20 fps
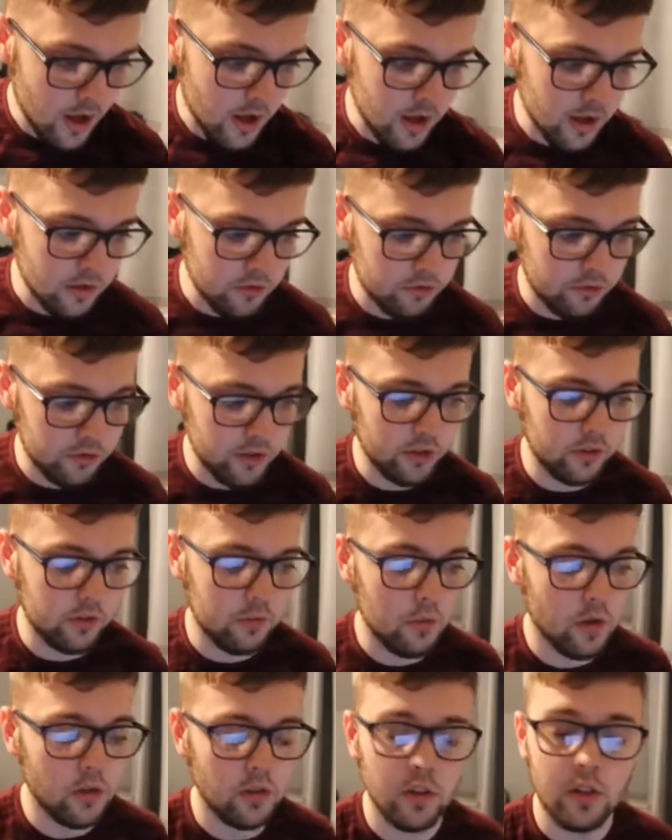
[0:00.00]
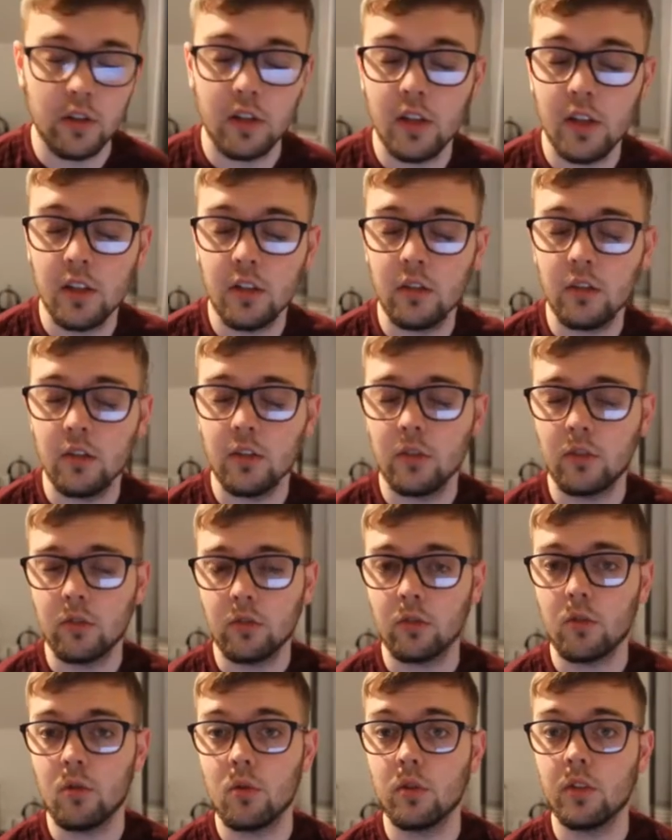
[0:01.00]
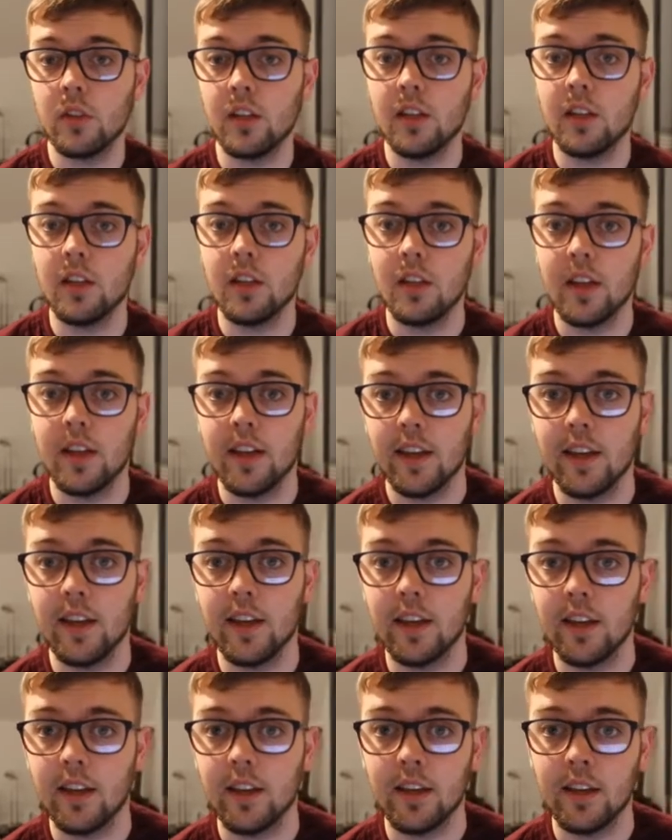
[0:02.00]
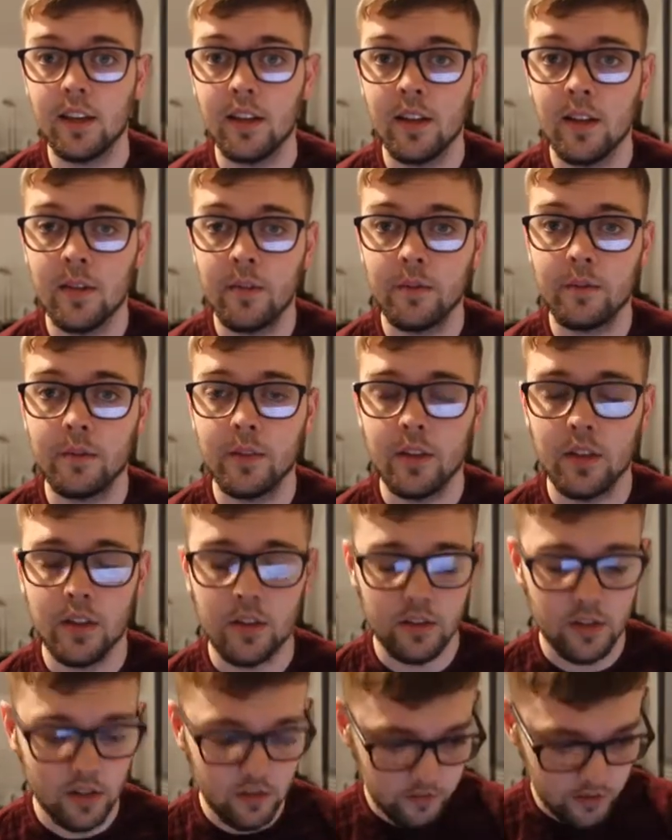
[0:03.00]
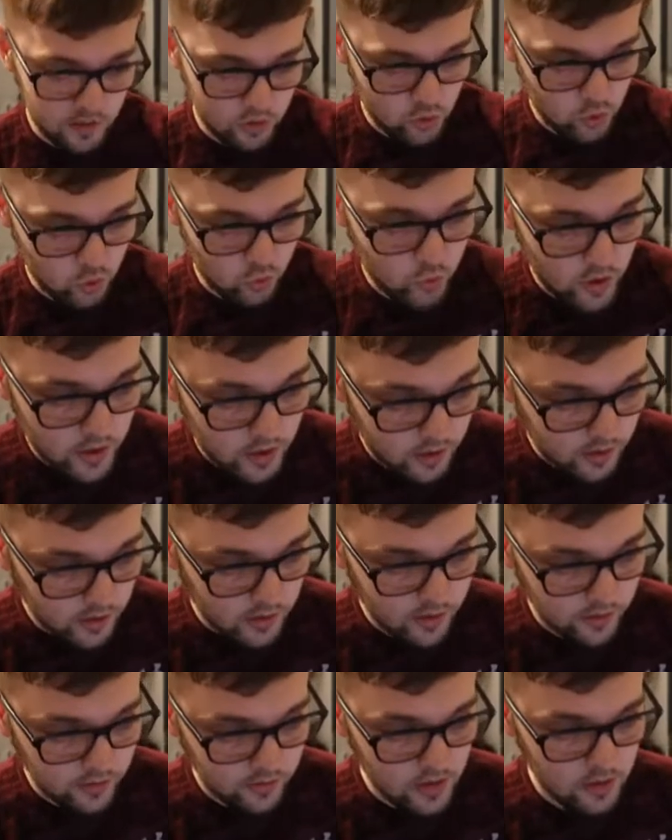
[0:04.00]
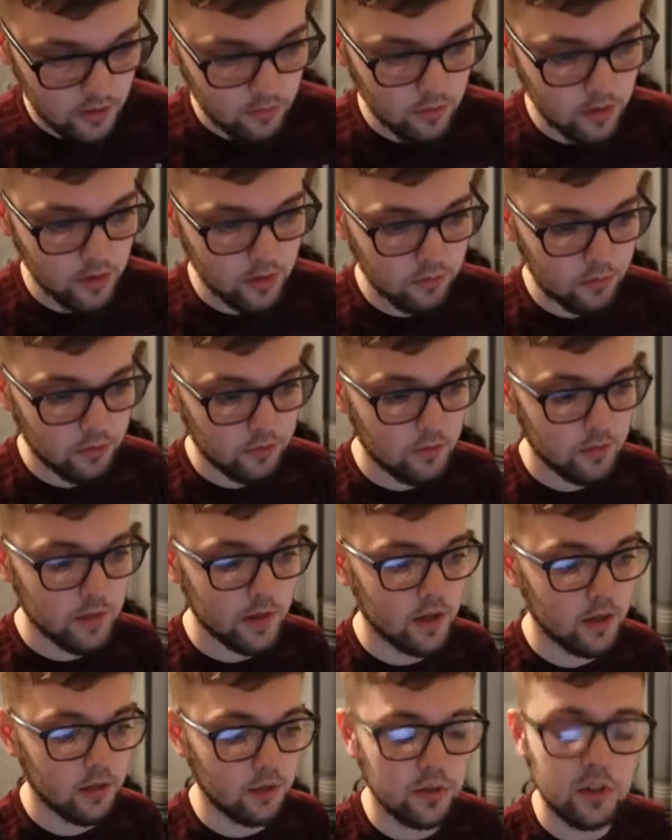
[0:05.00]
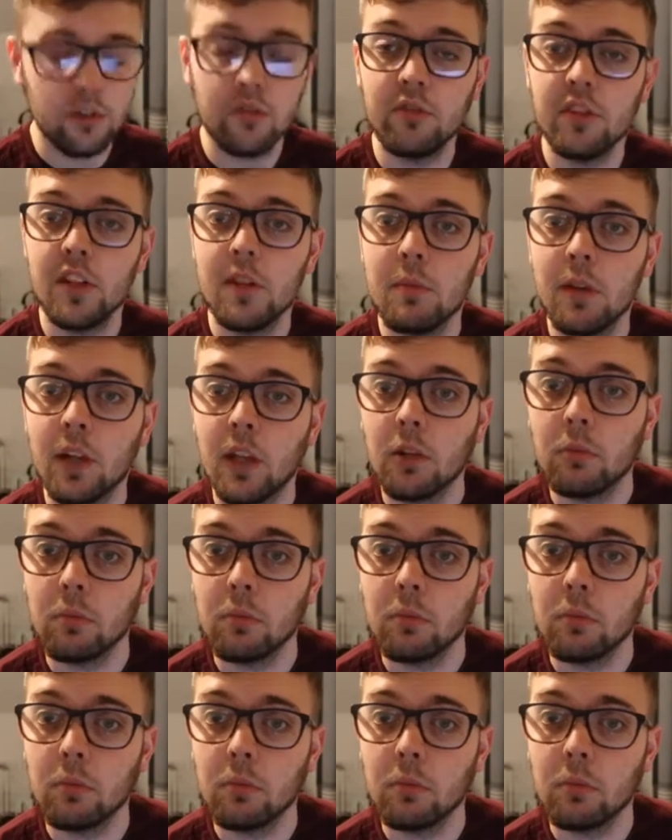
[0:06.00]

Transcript: and Fraser Mullen scored the eventual winner in that one with a penalty 3 minutes